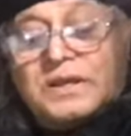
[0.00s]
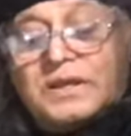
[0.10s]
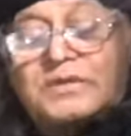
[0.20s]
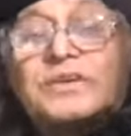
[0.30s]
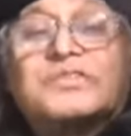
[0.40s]

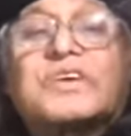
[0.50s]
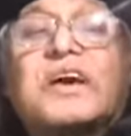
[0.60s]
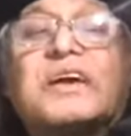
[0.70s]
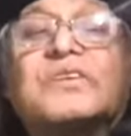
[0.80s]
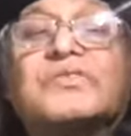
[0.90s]
Now, this
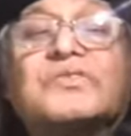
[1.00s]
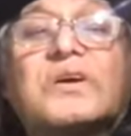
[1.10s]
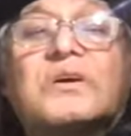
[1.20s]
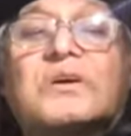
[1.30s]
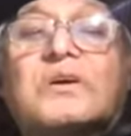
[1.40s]
case
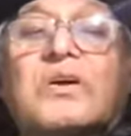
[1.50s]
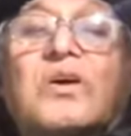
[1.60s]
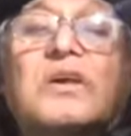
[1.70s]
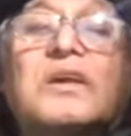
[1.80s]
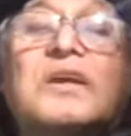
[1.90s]

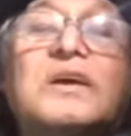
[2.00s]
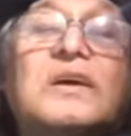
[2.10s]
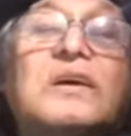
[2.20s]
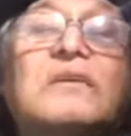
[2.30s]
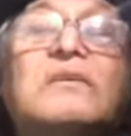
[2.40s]

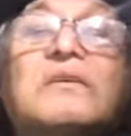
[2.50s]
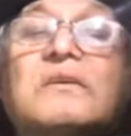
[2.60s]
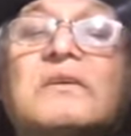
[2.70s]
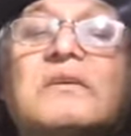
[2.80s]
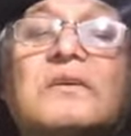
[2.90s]
only
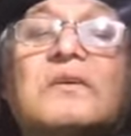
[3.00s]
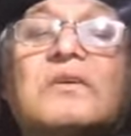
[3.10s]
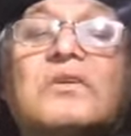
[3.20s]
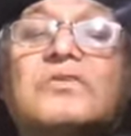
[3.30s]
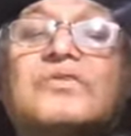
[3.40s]

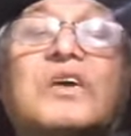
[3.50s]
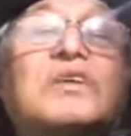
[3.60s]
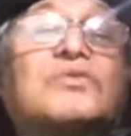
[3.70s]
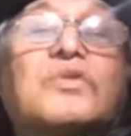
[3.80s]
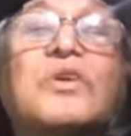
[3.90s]

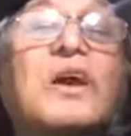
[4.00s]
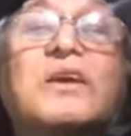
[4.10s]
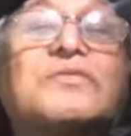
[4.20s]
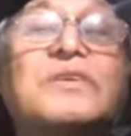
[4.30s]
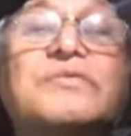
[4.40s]
concerns
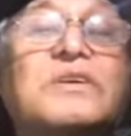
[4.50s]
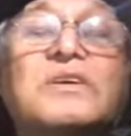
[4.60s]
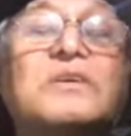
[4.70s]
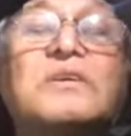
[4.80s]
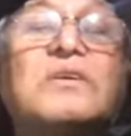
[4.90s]

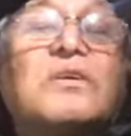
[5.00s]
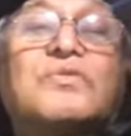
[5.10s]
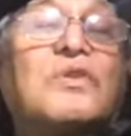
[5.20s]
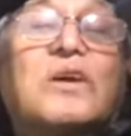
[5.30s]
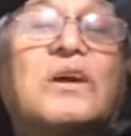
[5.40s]
450 or
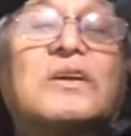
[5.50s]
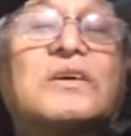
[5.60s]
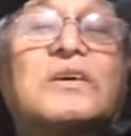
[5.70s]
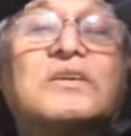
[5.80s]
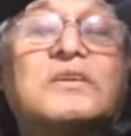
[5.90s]

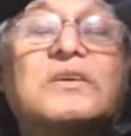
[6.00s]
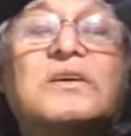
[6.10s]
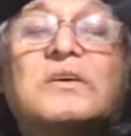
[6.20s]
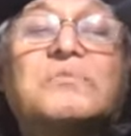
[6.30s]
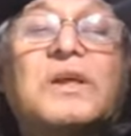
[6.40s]
430
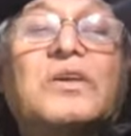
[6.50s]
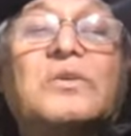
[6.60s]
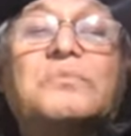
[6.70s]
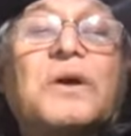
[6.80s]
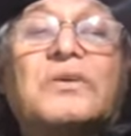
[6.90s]

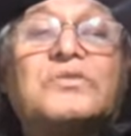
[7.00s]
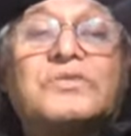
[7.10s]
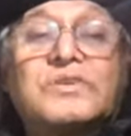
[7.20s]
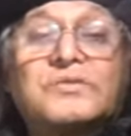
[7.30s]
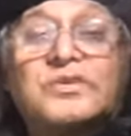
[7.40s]
million pounds
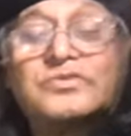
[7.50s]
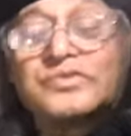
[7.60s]
divorce